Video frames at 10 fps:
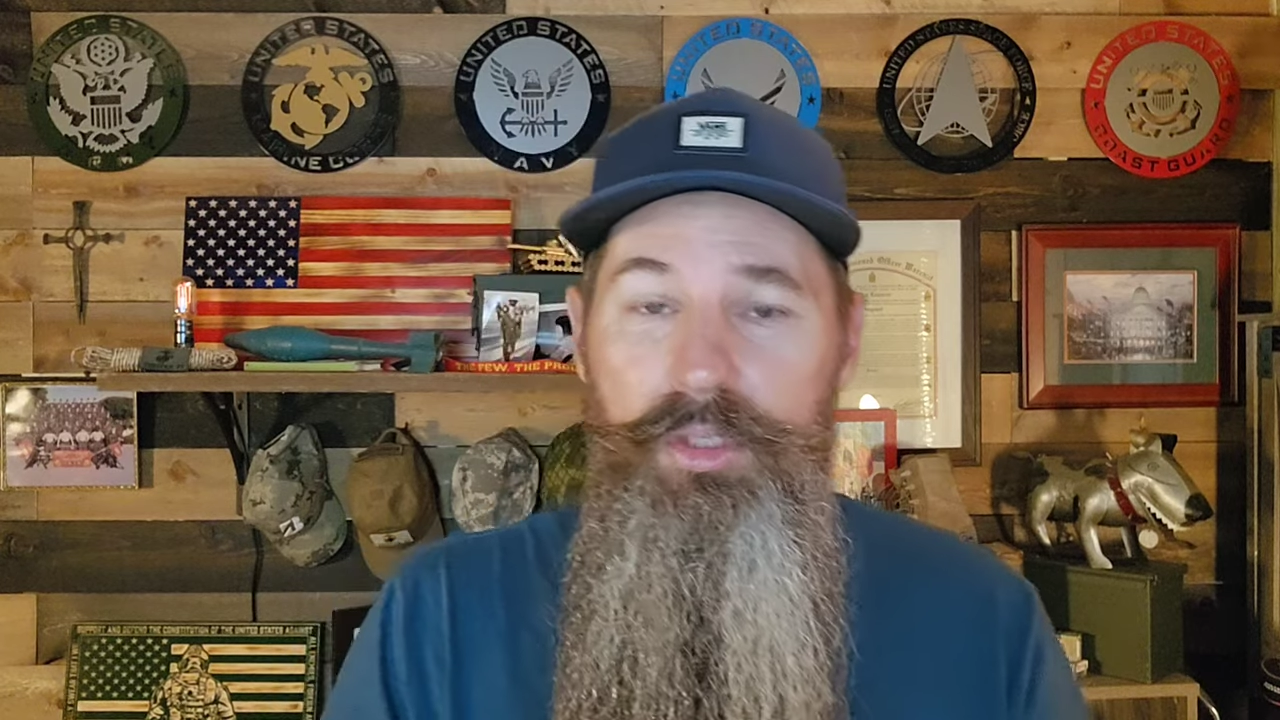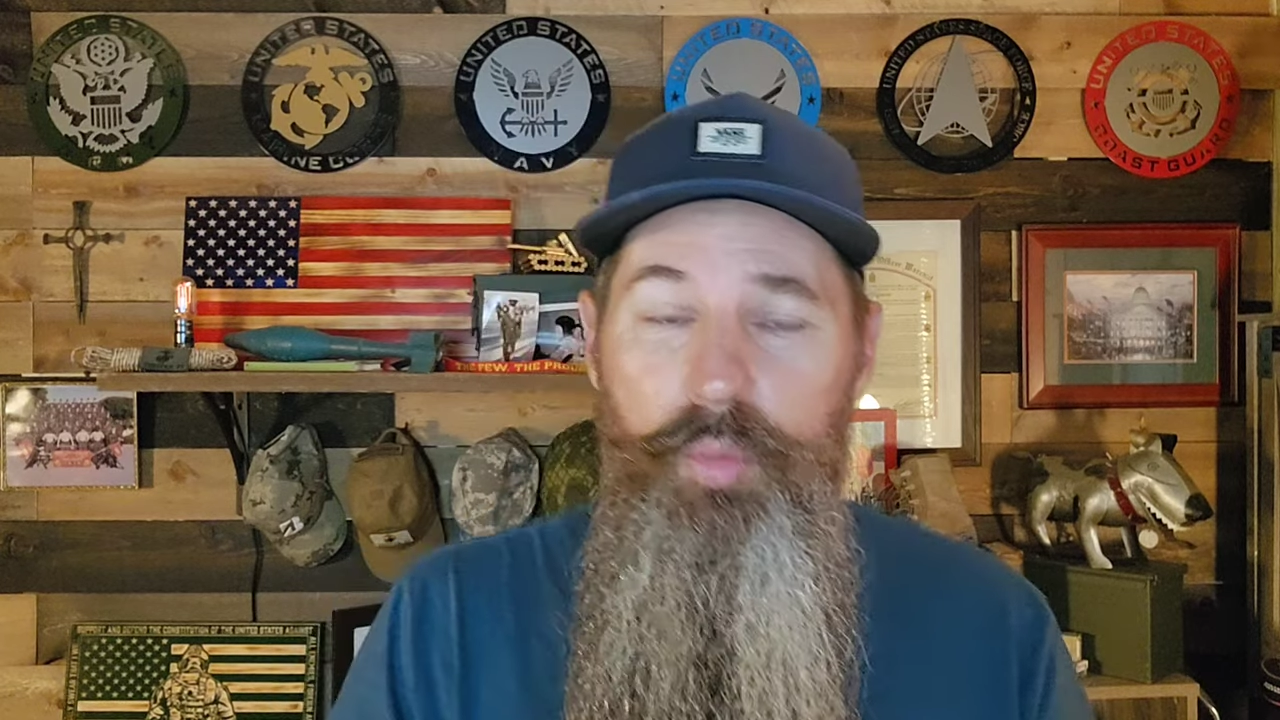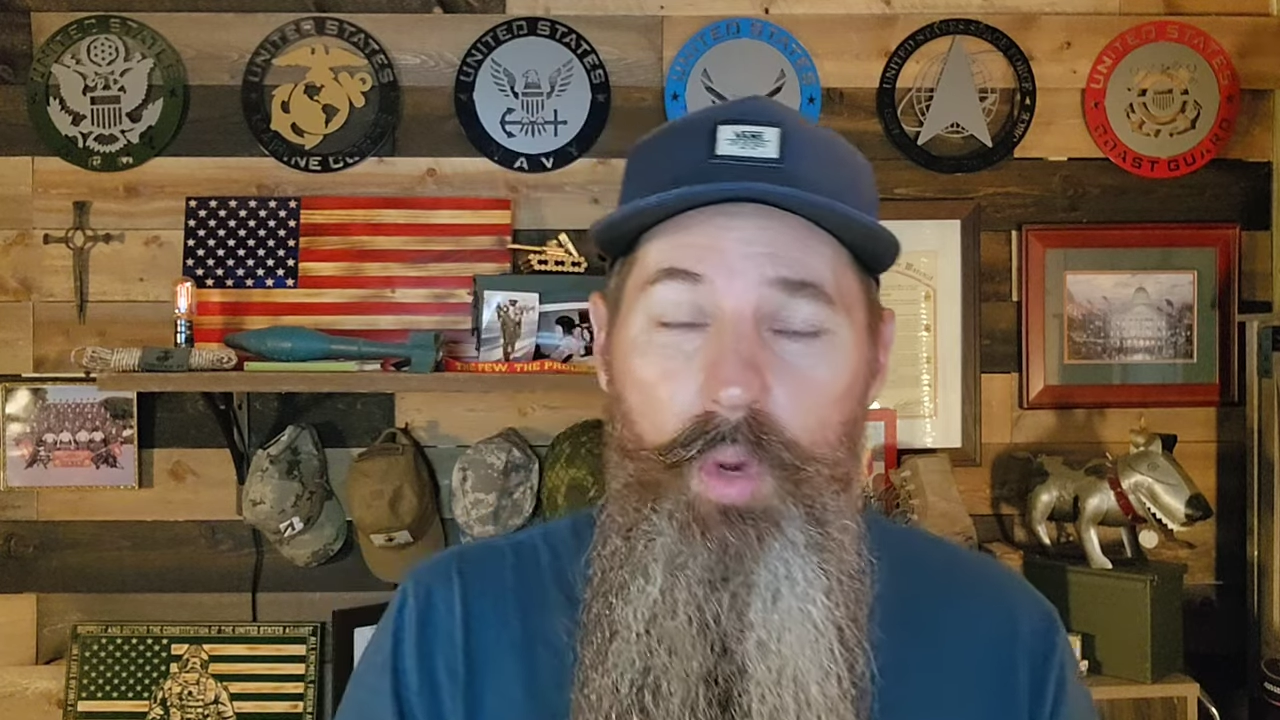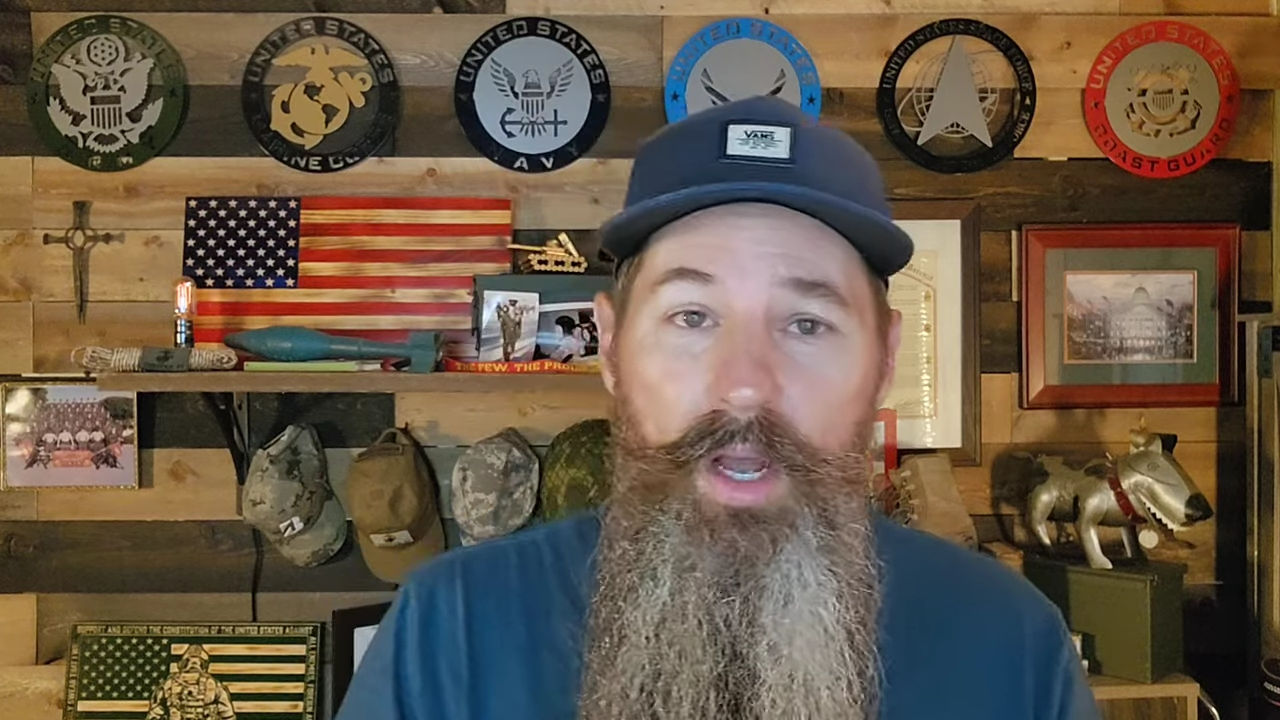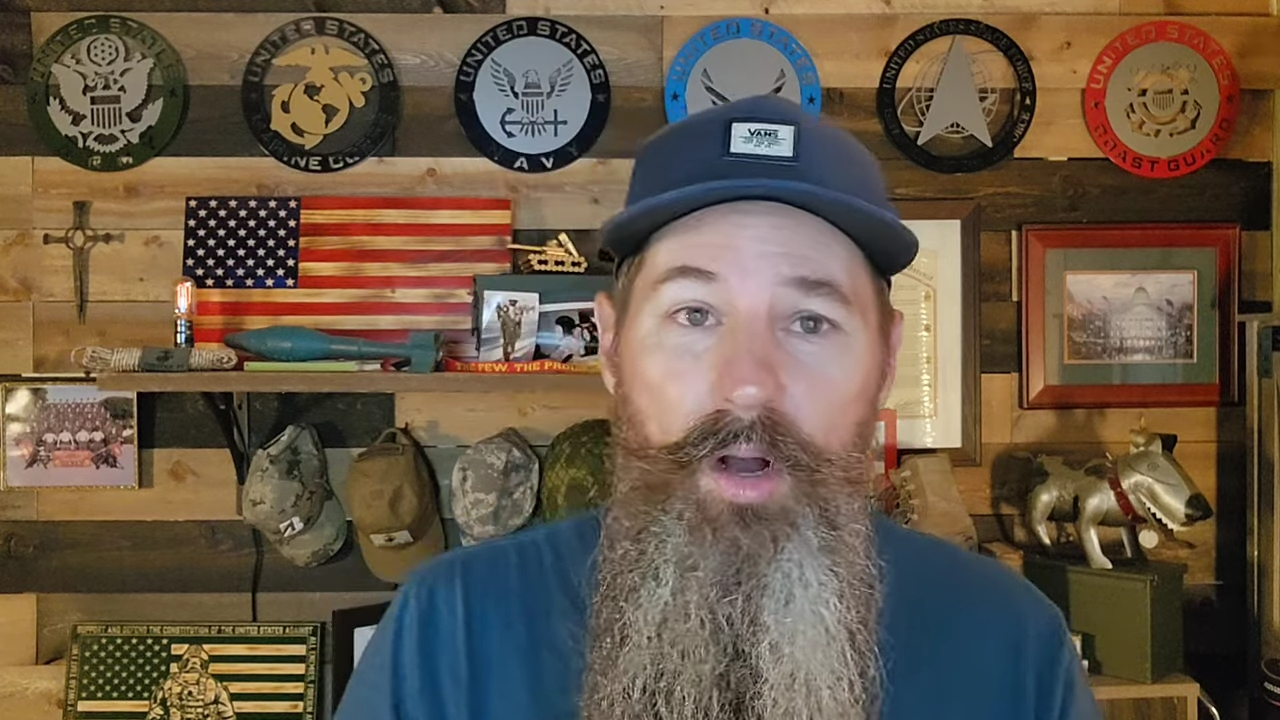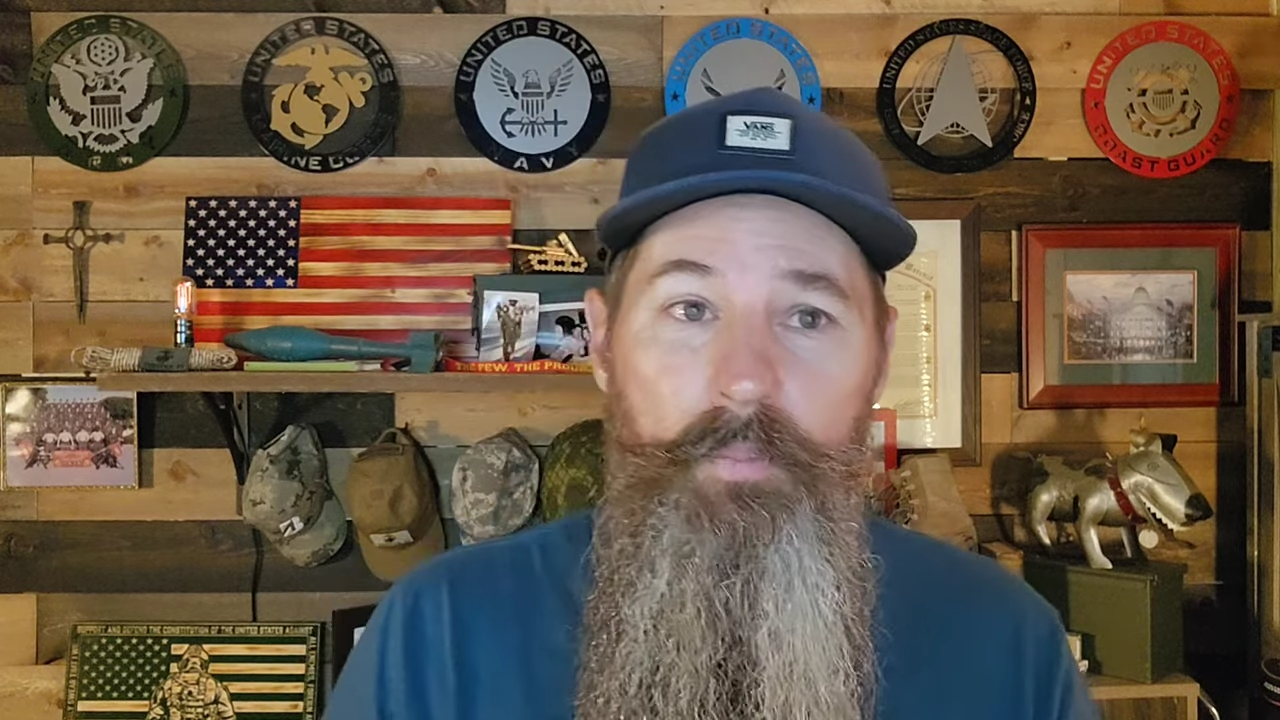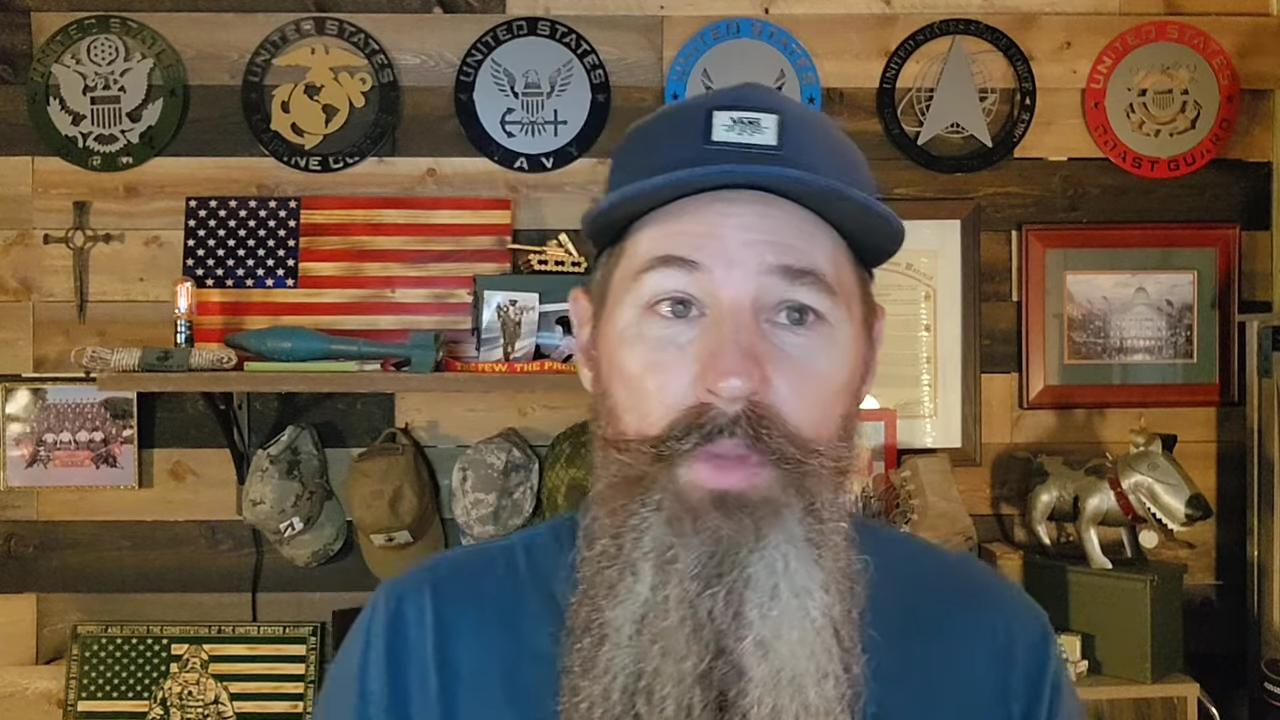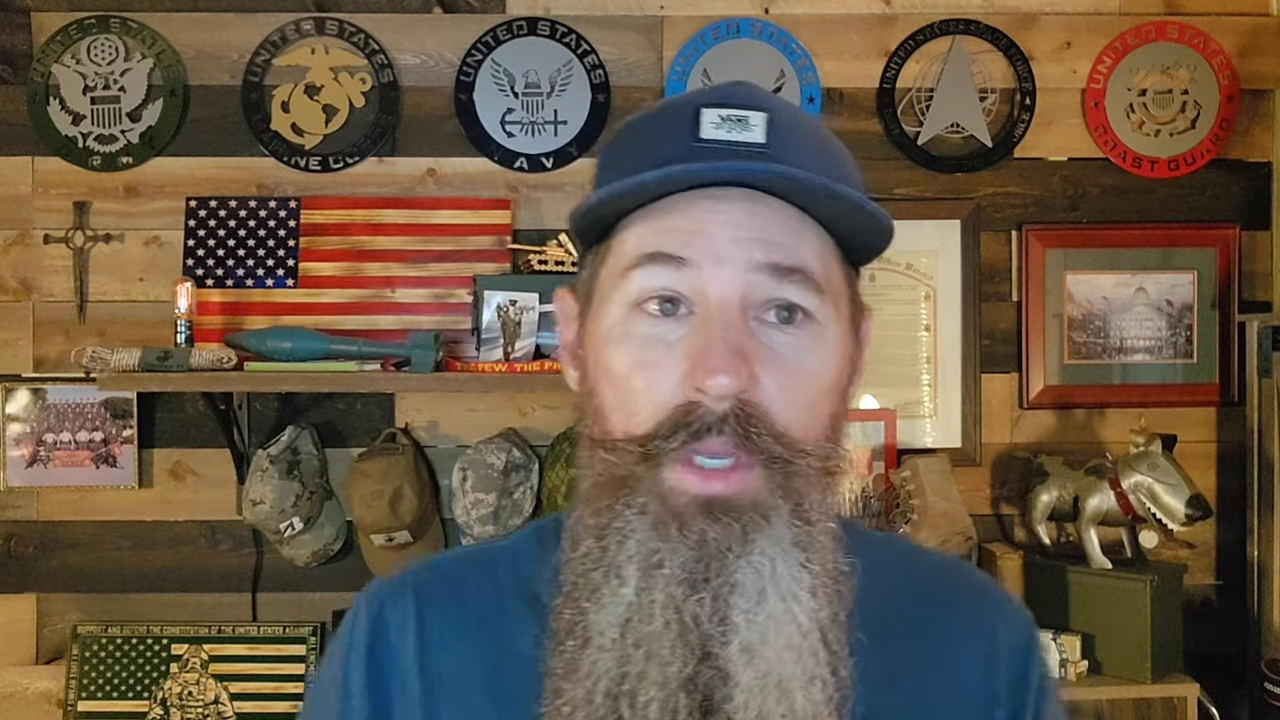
as well.